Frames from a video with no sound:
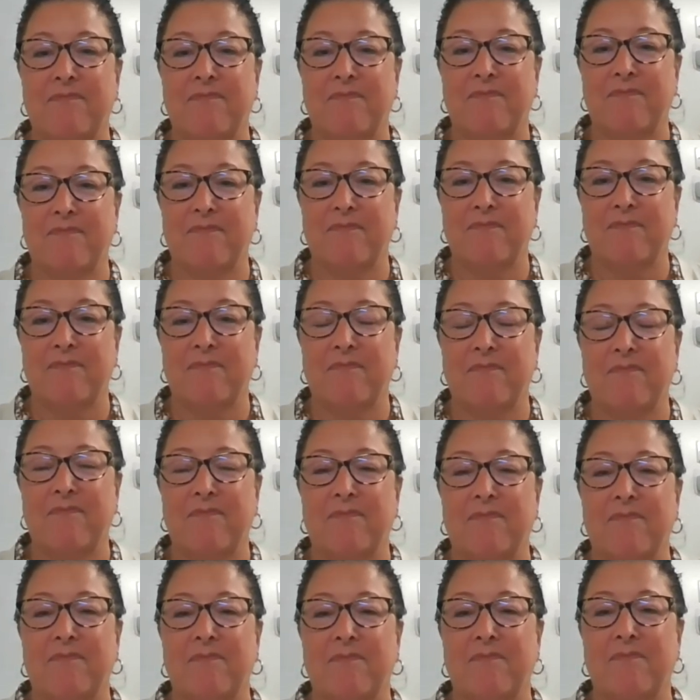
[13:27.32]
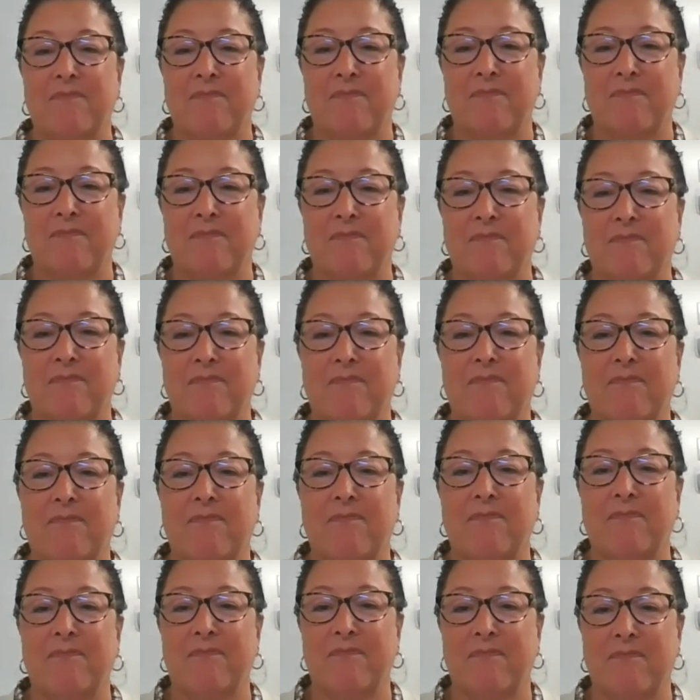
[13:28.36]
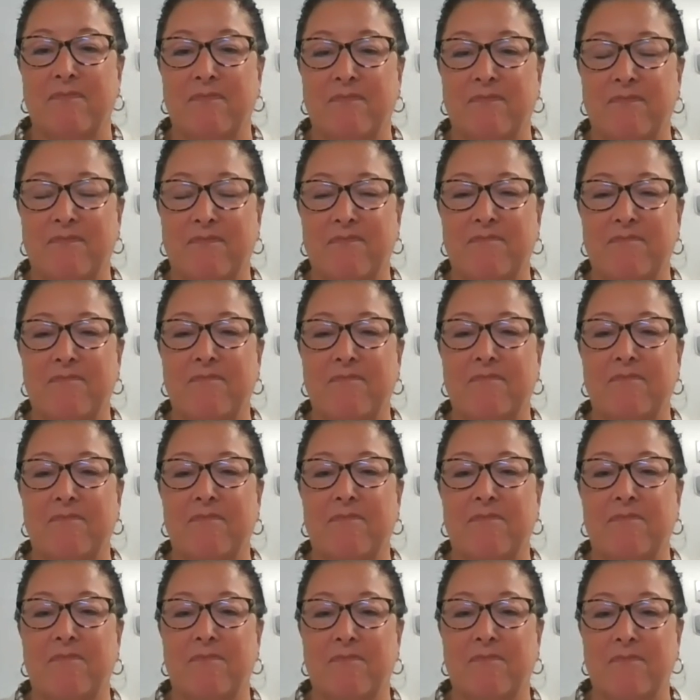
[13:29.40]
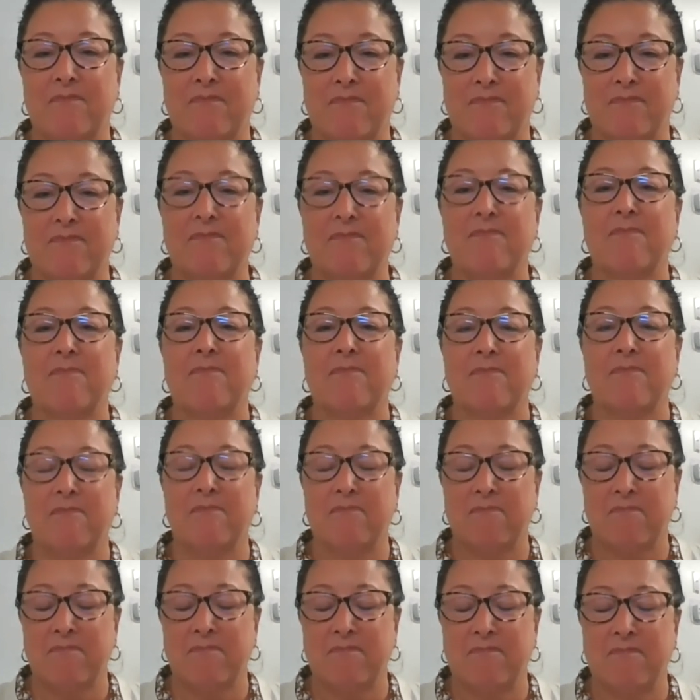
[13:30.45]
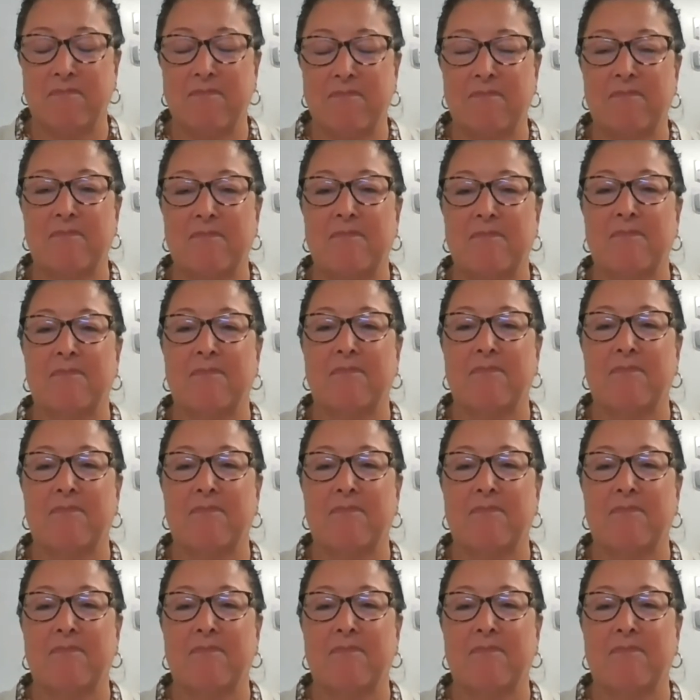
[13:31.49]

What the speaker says: This person isn't speaking.